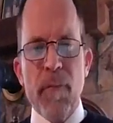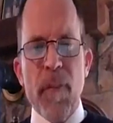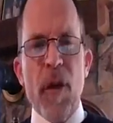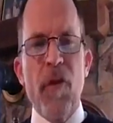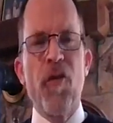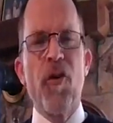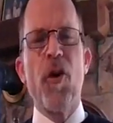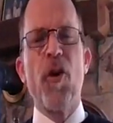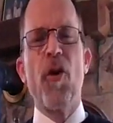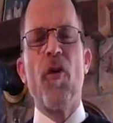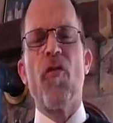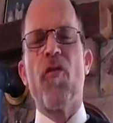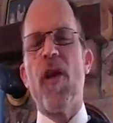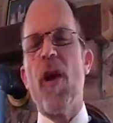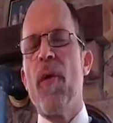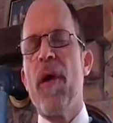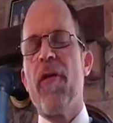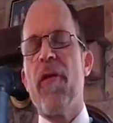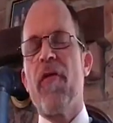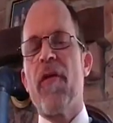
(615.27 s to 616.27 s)
Tuesday,
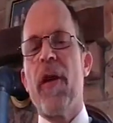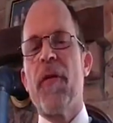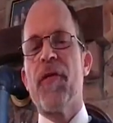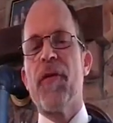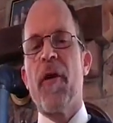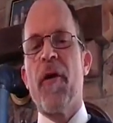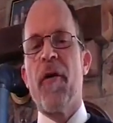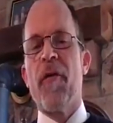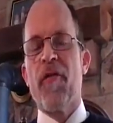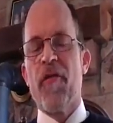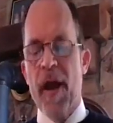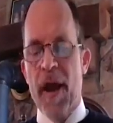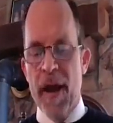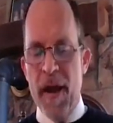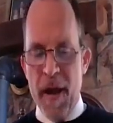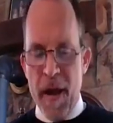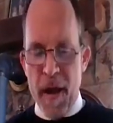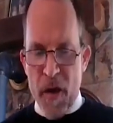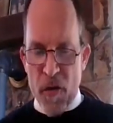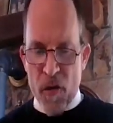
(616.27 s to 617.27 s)
Wednesday, and
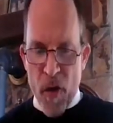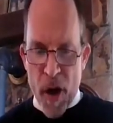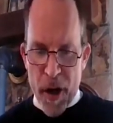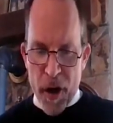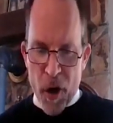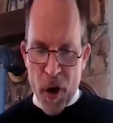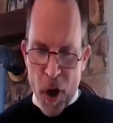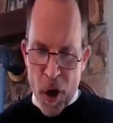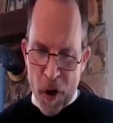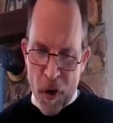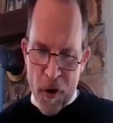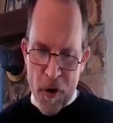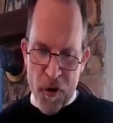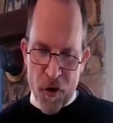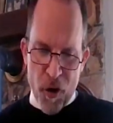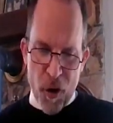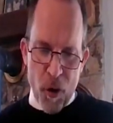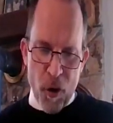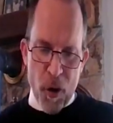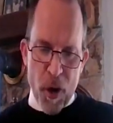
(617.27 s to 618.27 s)
Thursday. So I encourage
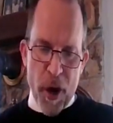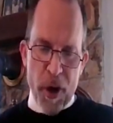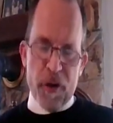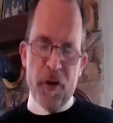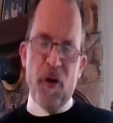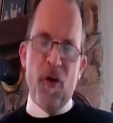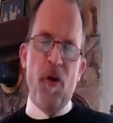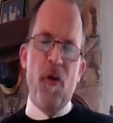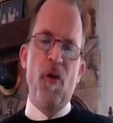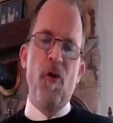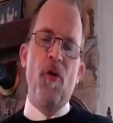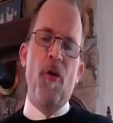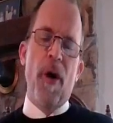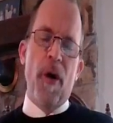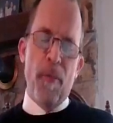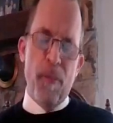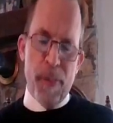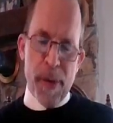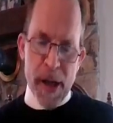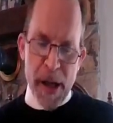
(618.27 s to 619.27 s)
you to
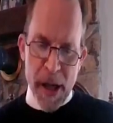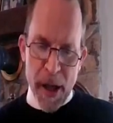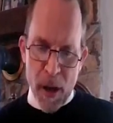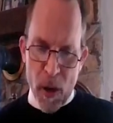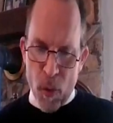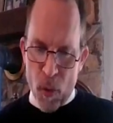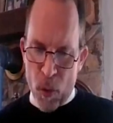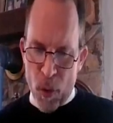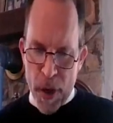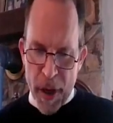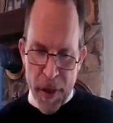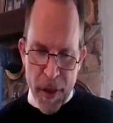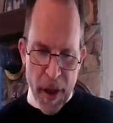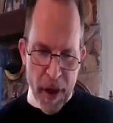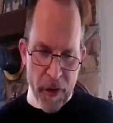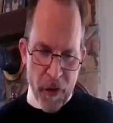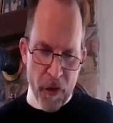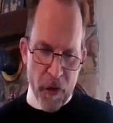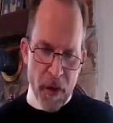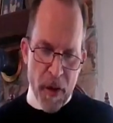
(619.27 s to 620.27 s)
be with
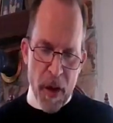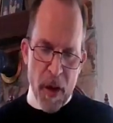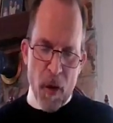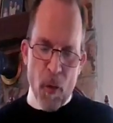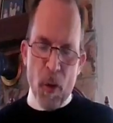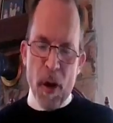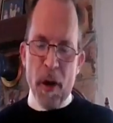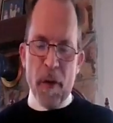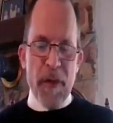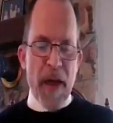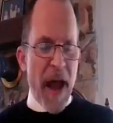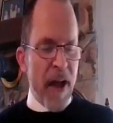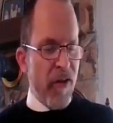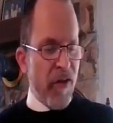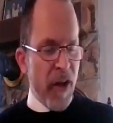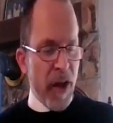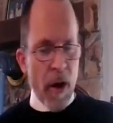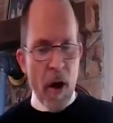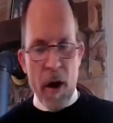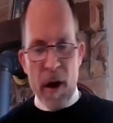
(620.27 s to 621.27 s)
us. Well, that's
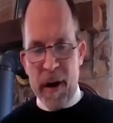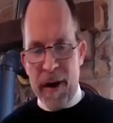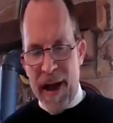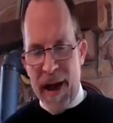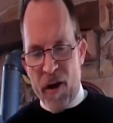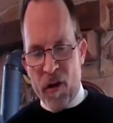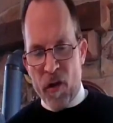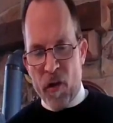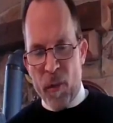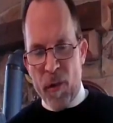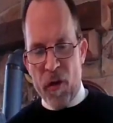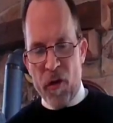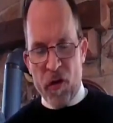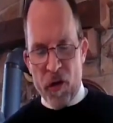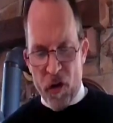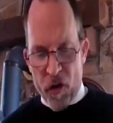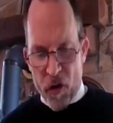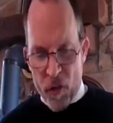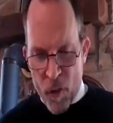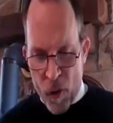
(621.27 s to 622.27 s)
it on announcements
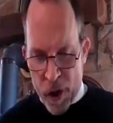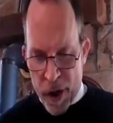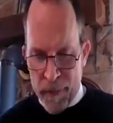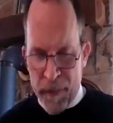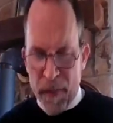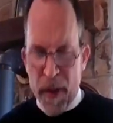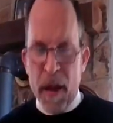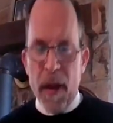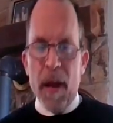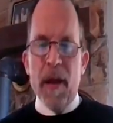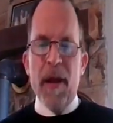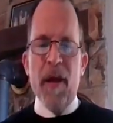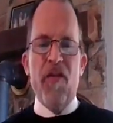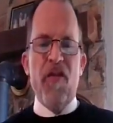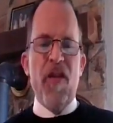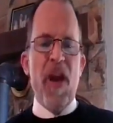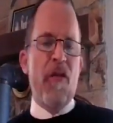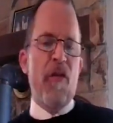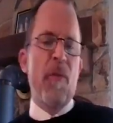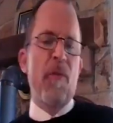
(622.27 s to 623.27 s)
this morning. Let's
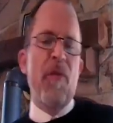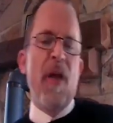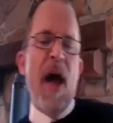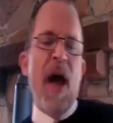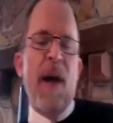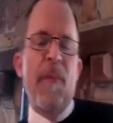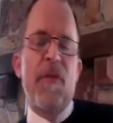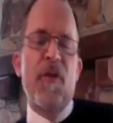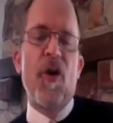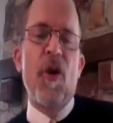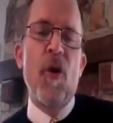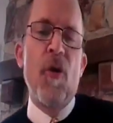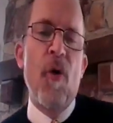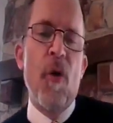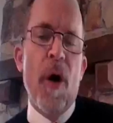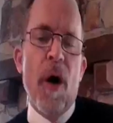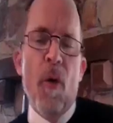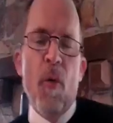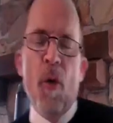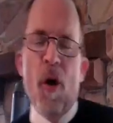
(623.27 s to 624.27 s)
take some time
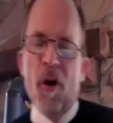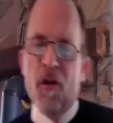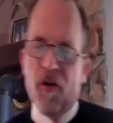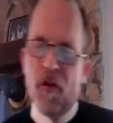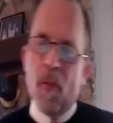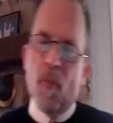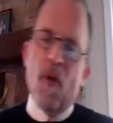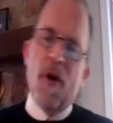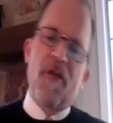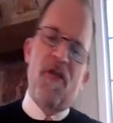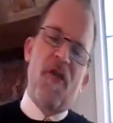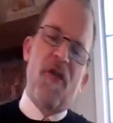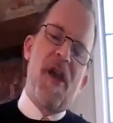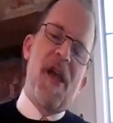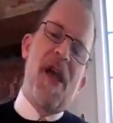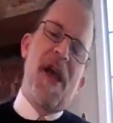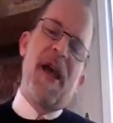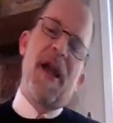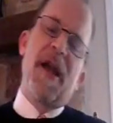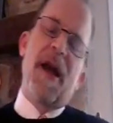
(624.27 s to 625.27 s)
to worship once
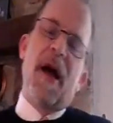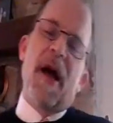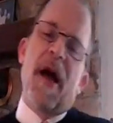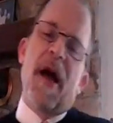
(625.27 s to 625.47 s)
again